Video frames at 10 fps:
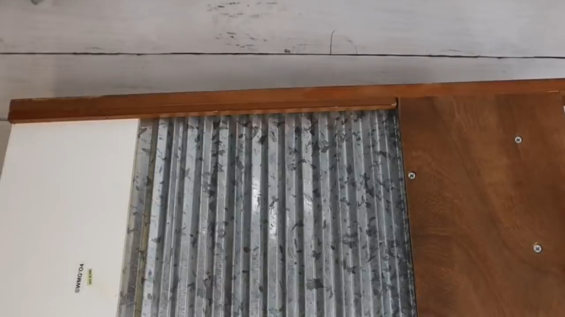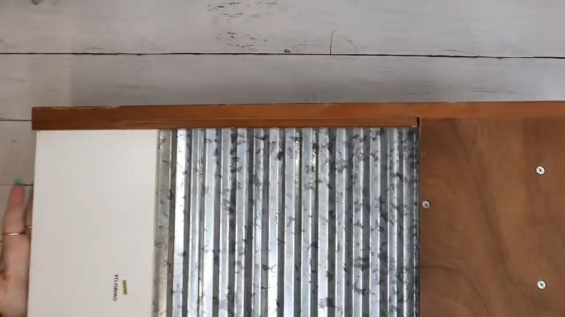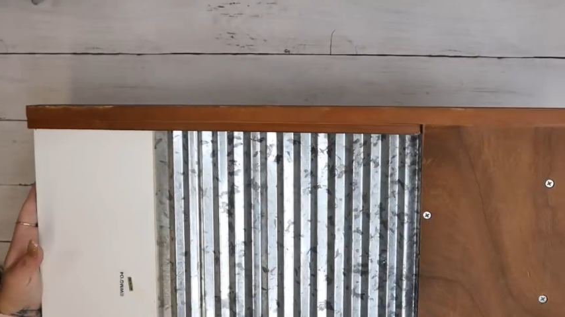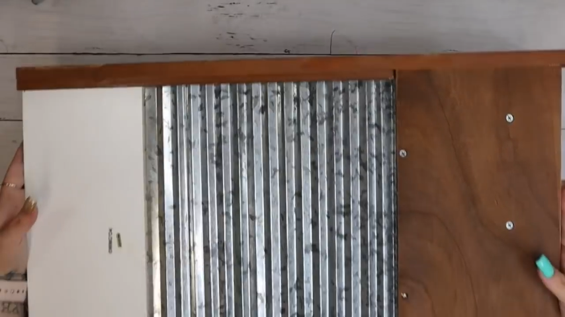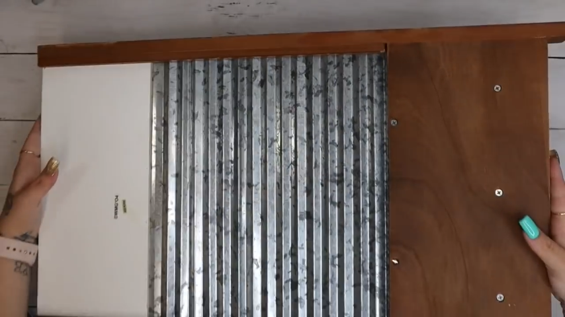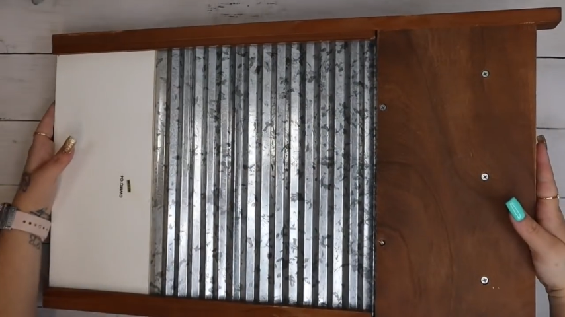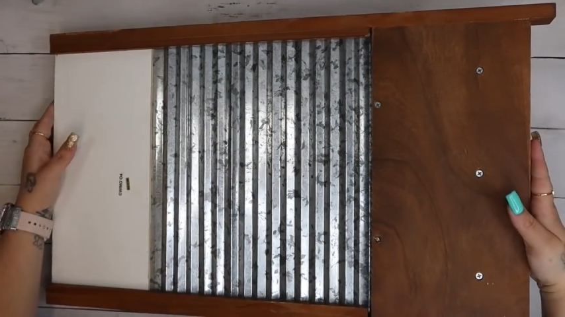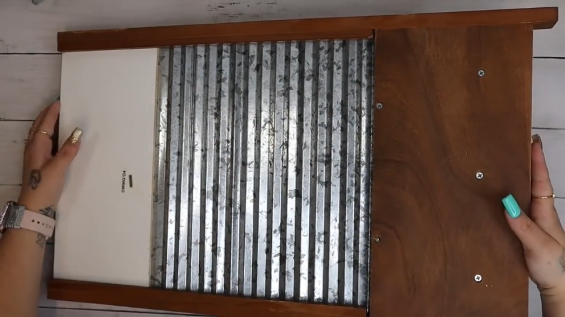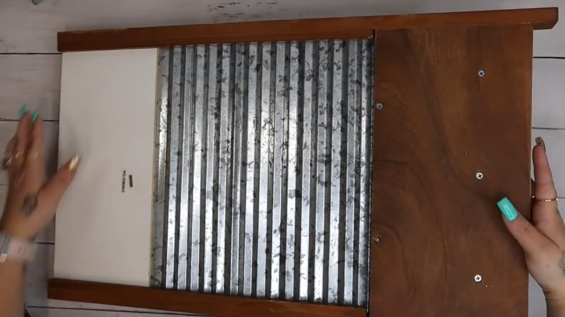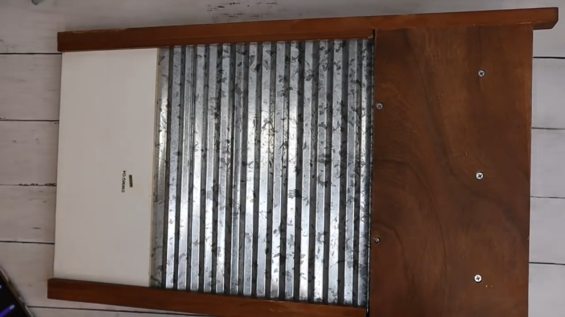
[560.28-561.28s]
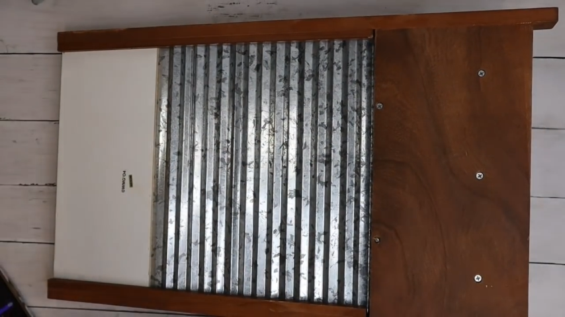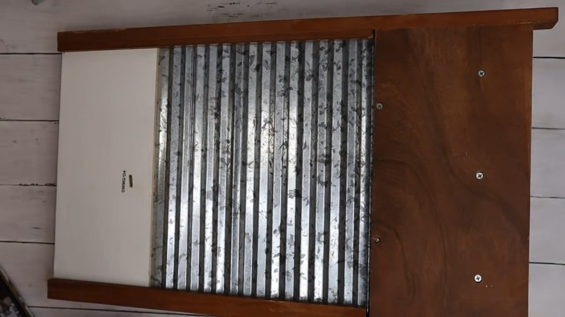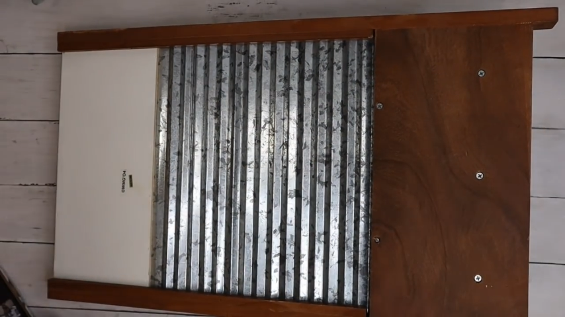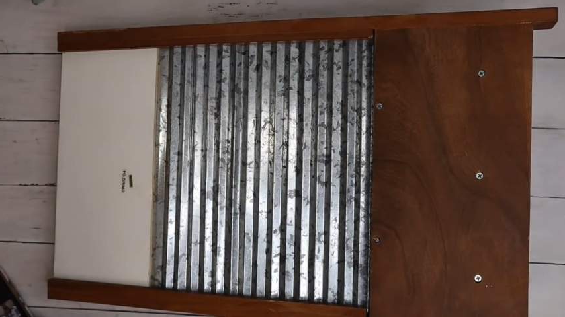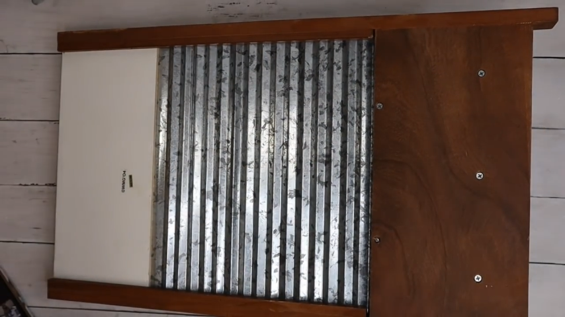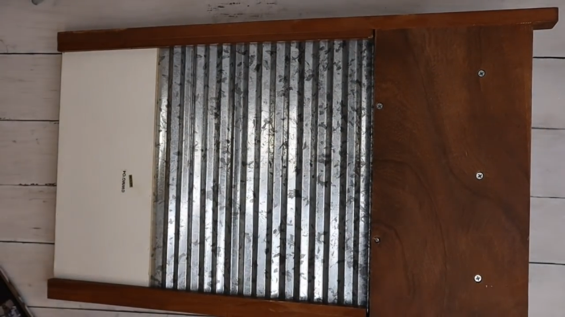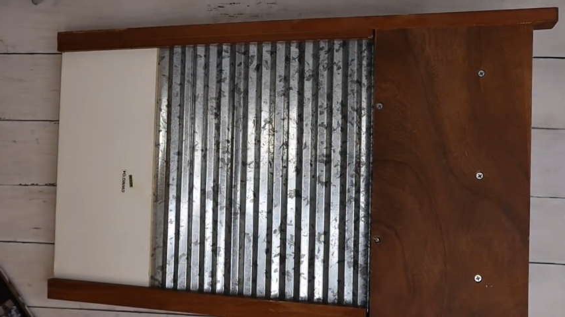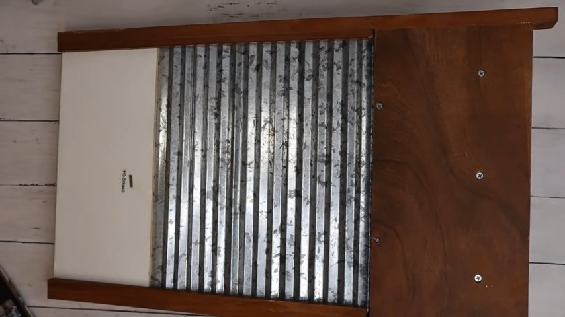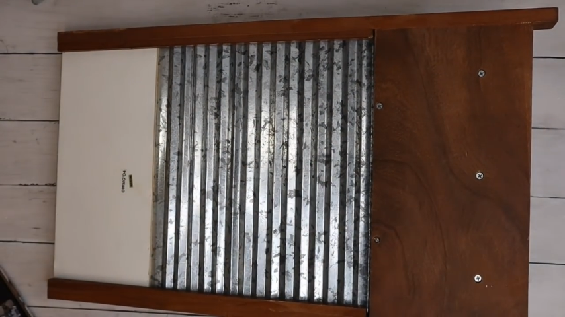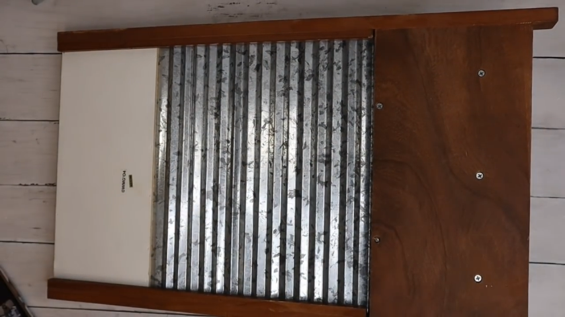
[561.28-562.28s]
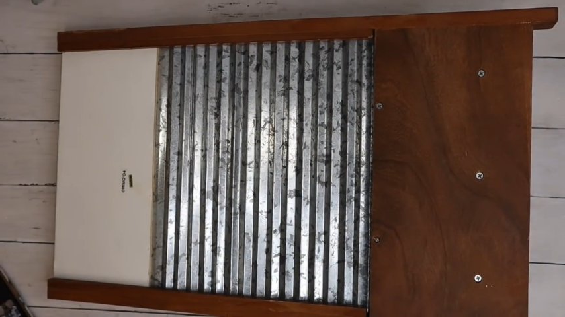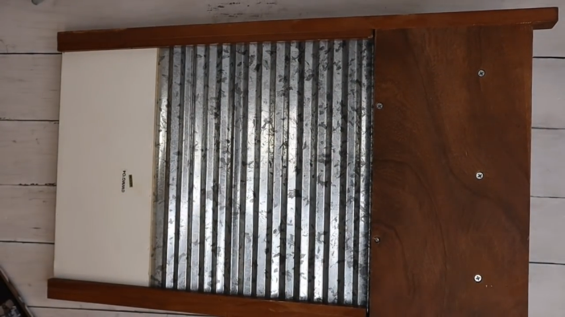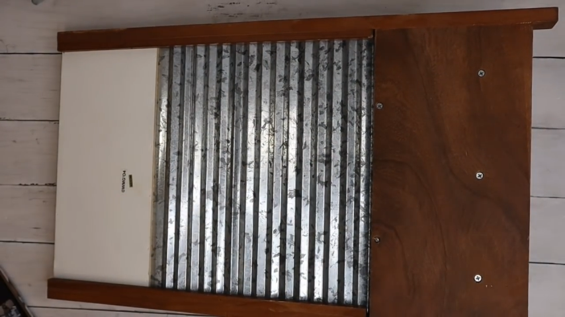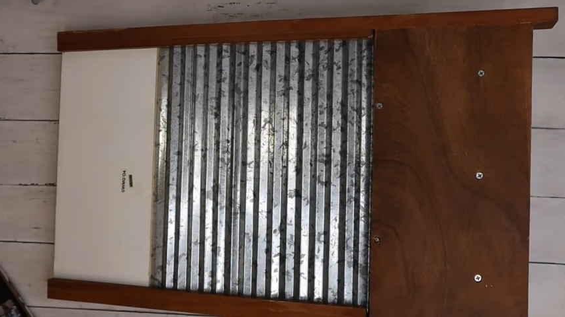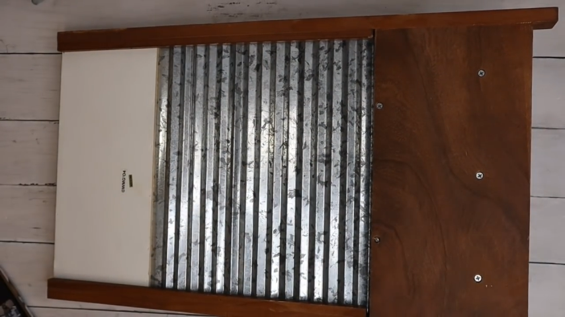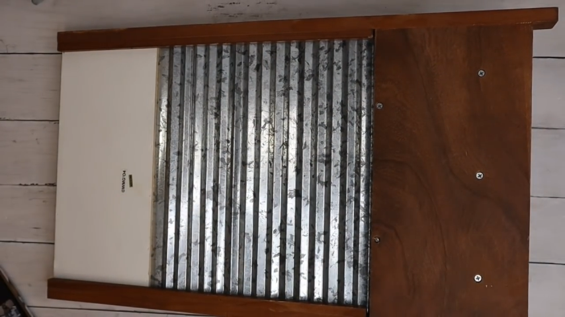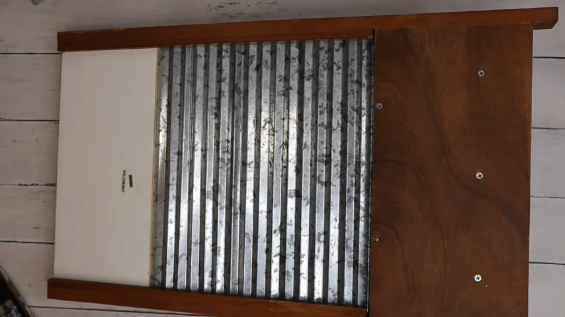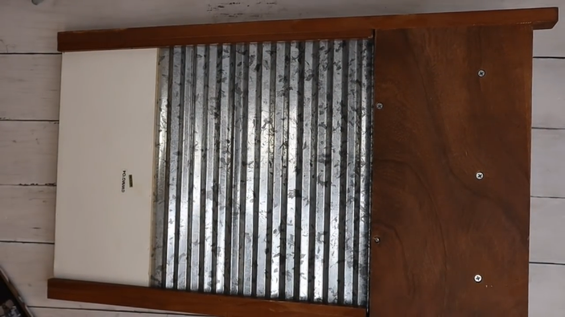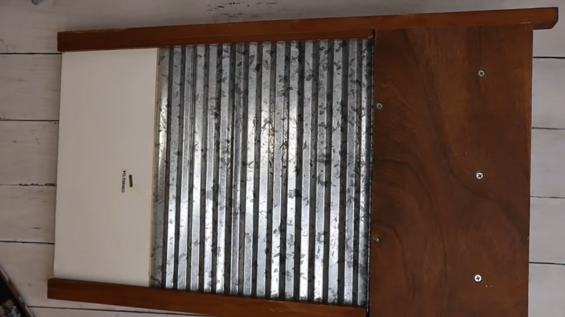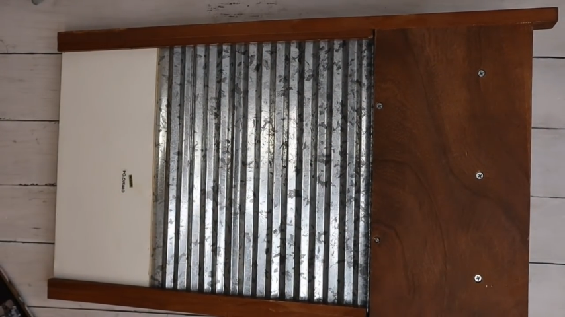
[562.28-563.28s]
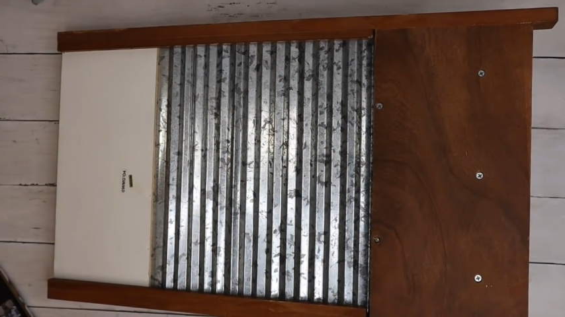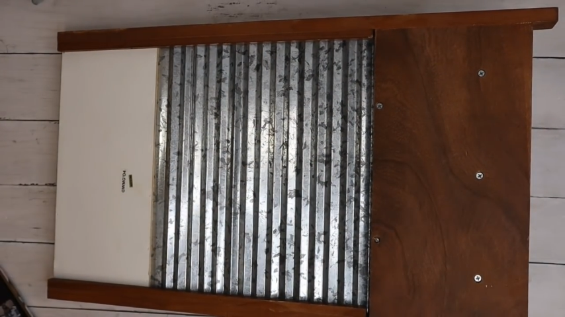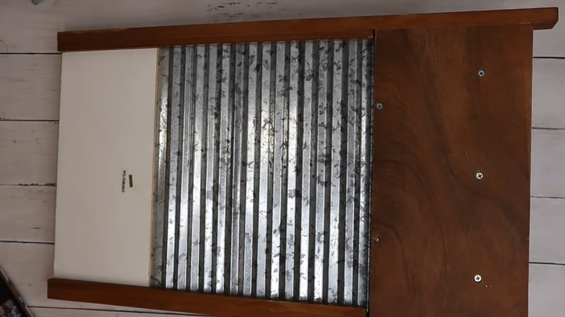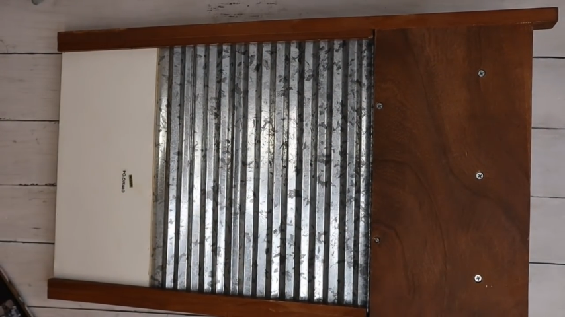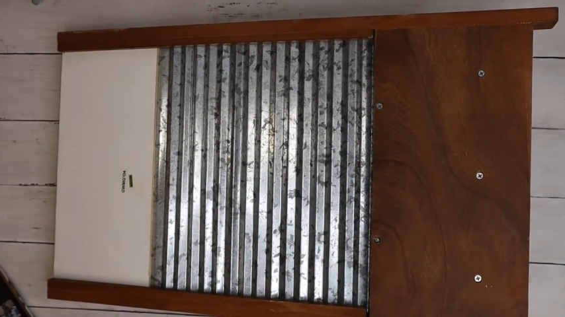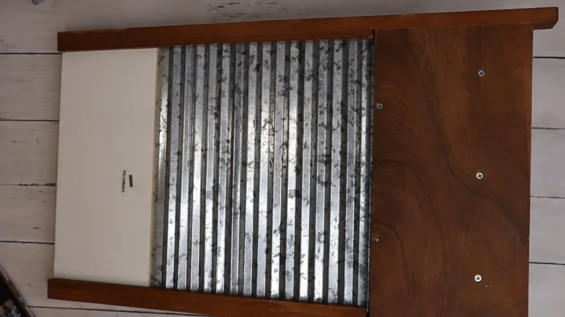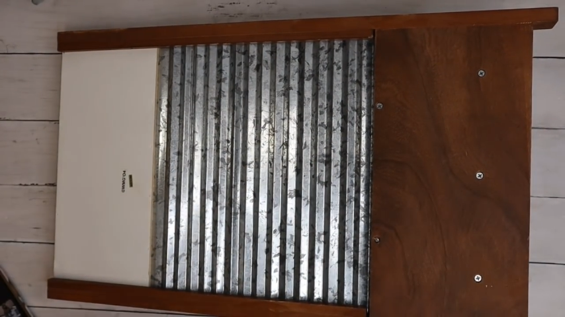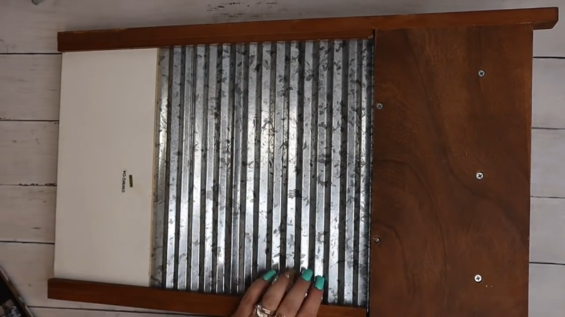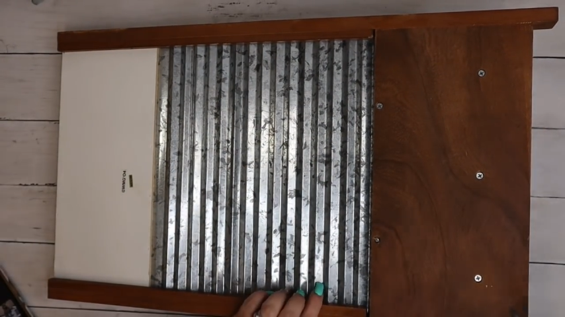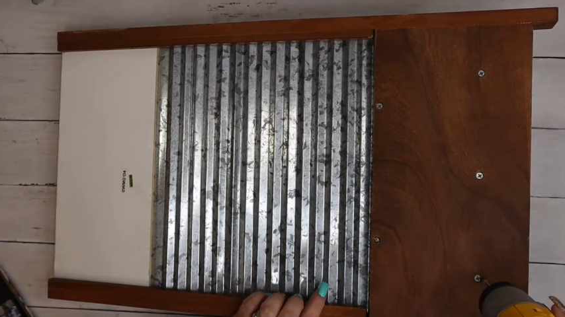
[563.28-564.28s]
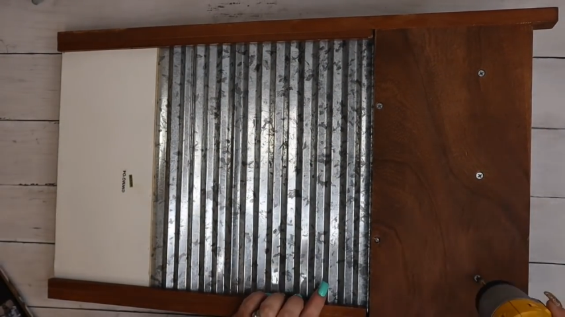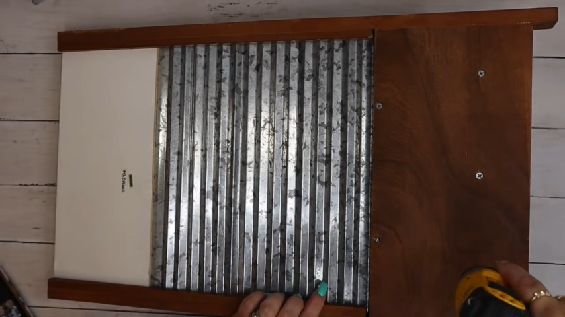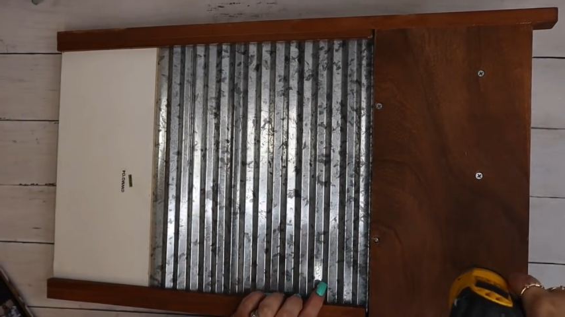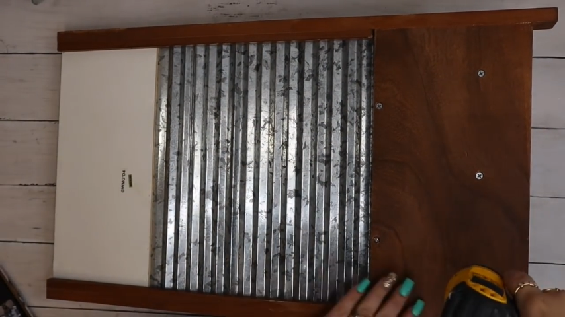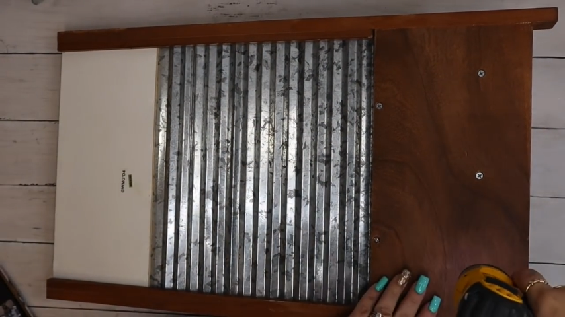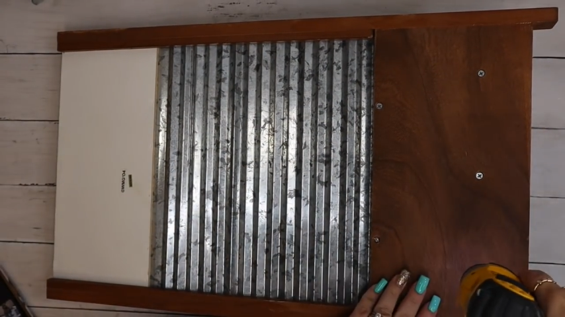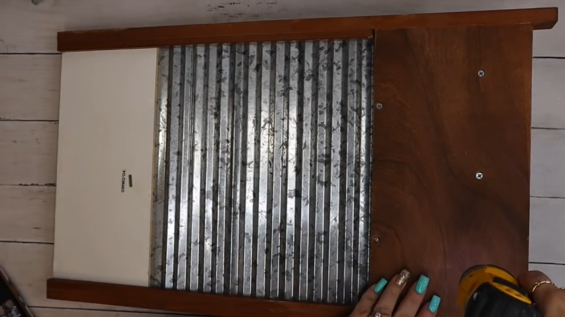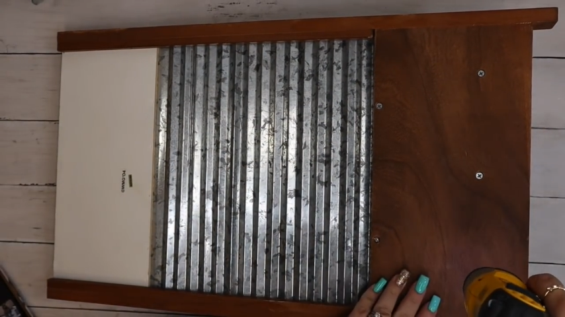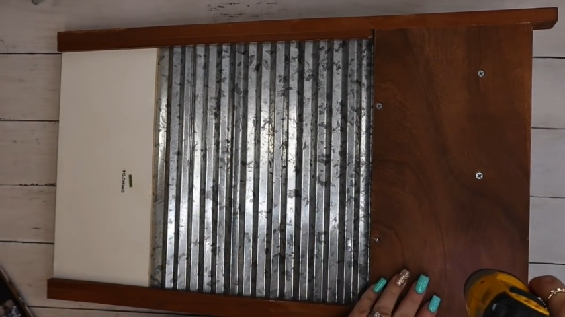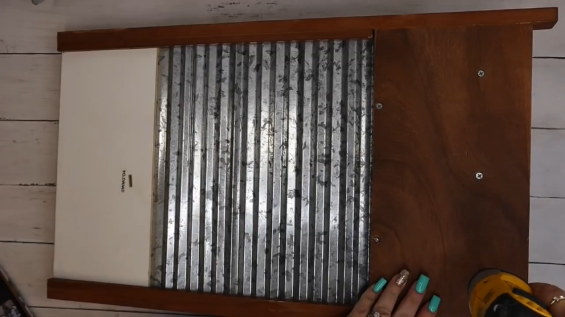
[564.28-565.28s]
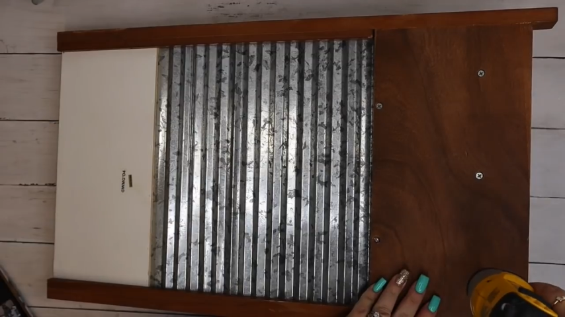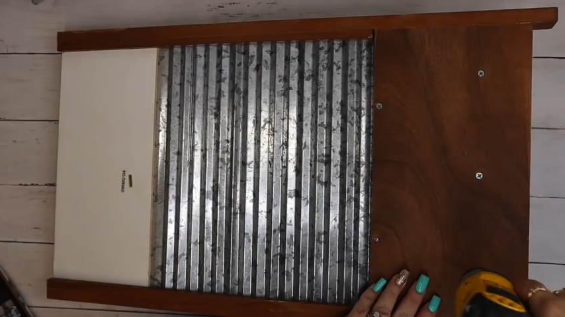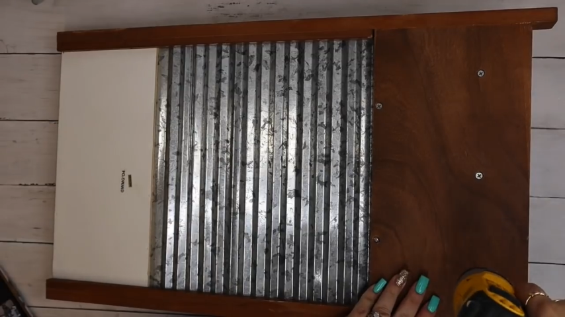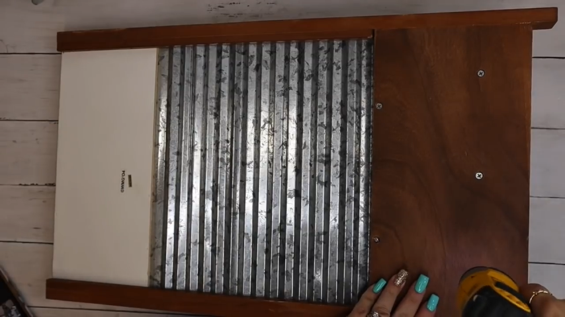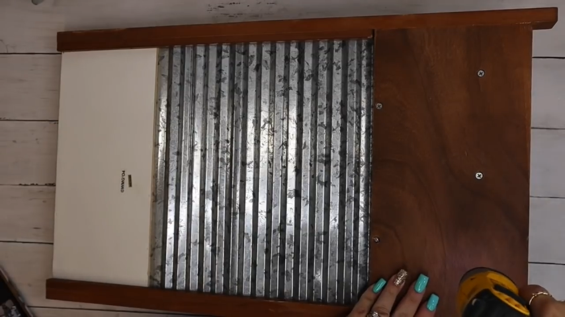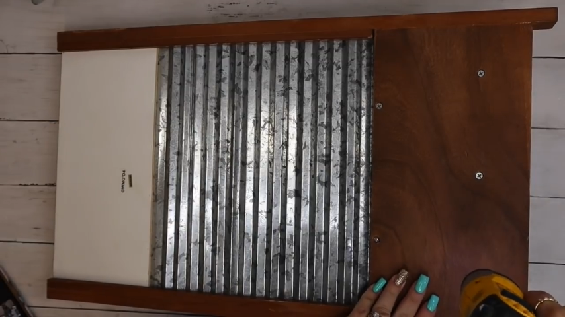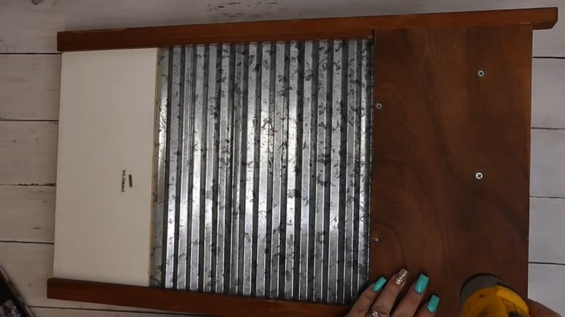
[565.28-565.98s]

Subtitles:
No face is visible, so there are no lips to read.